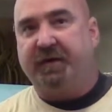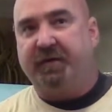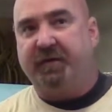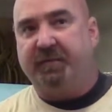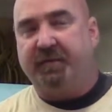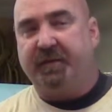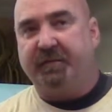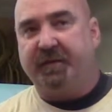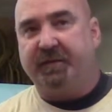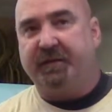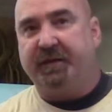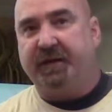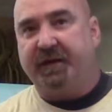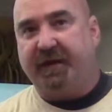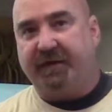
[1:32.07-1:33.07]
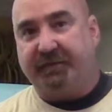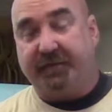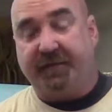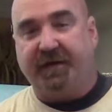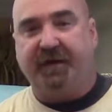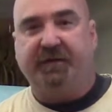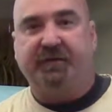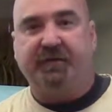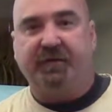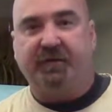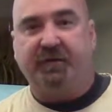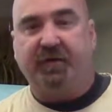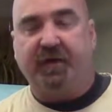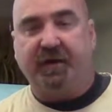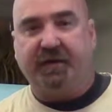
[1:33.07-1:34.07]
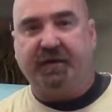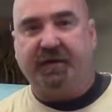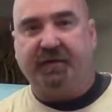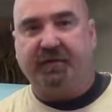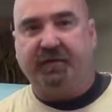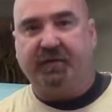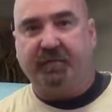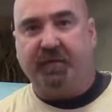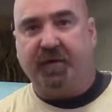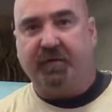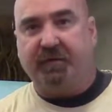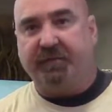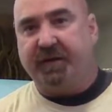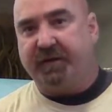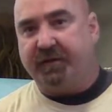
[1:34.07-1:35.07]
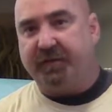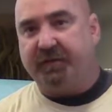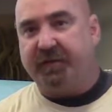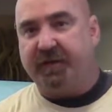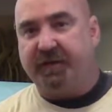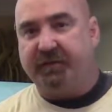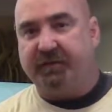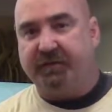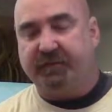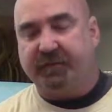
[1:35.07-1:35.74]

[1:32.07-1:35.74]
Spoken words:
I remembered that I forgot to grind down the new motor mount location.